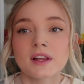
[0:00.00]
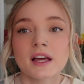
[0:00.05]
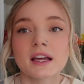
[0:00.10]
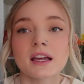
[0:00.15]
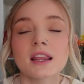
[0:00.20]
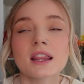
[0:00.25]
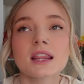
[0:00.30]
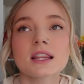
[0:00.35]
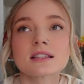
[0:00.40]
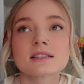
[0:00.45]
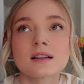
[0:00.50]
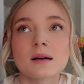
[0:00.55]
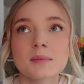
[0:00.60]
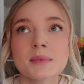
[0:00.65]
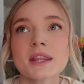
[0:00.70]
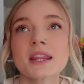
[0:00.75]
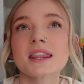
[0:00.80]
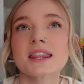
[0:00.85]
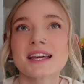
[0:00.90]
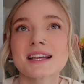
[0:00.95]
Like some
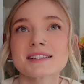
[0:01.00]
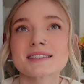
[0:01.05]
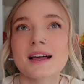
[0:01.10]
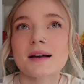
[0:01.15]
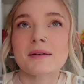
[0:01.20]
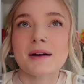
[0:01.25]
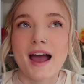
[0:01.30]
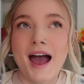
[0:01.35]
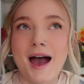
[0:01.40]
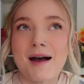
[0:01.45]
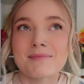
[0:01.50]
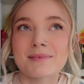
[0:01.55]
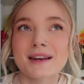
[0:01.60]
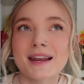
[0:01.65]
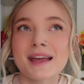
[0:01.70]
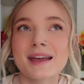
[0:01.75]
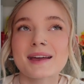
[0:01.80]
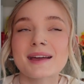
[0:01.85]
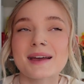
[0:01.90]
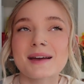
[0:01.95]
of the things that were
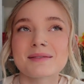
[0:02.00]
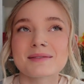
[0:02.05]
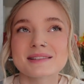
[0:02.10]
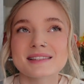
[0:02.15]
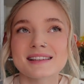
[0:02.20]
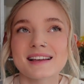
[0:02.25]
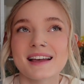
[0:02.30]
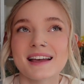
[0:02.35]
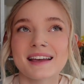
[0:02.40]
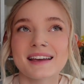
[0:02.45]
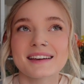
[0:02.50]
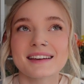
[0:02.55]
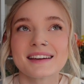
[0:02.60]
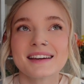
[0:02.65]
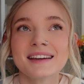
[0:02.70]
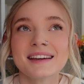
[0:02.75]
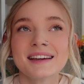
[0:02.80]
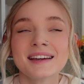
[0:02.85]
happening, it was like,